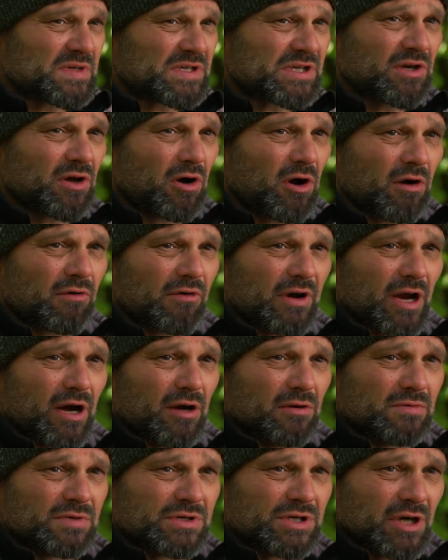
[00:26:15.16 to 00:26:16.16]
of
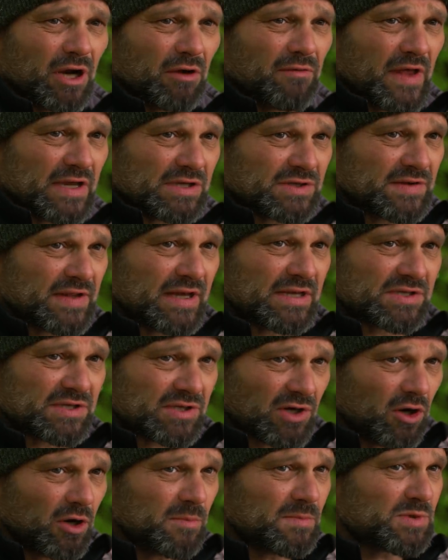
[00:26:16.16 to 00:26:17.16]
scenarios, you know, there's
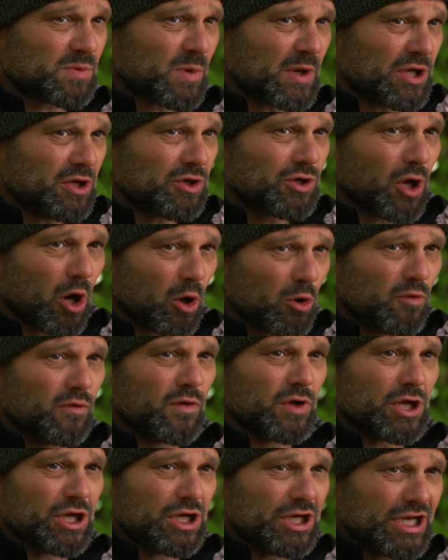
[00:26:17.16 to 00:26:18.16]
times when you know
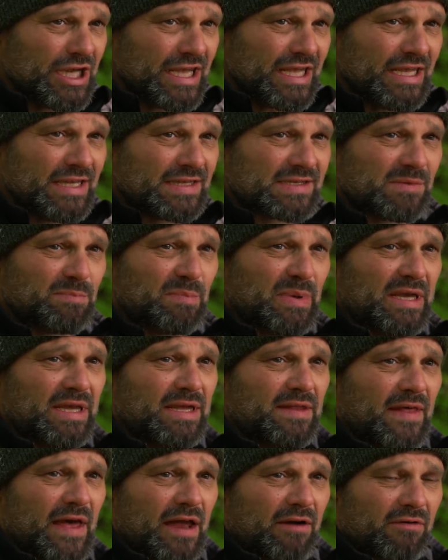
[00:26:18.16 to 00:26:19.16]
that you need to
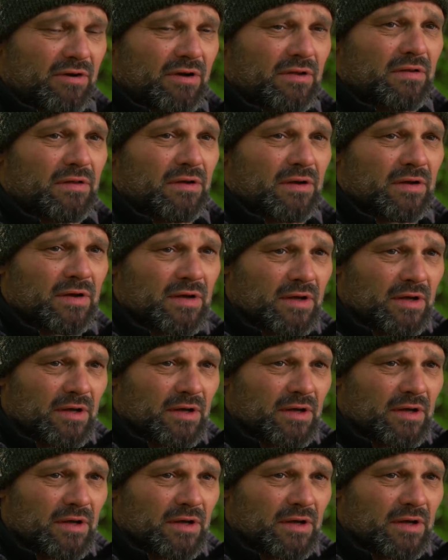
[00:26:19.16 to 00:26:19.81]
be there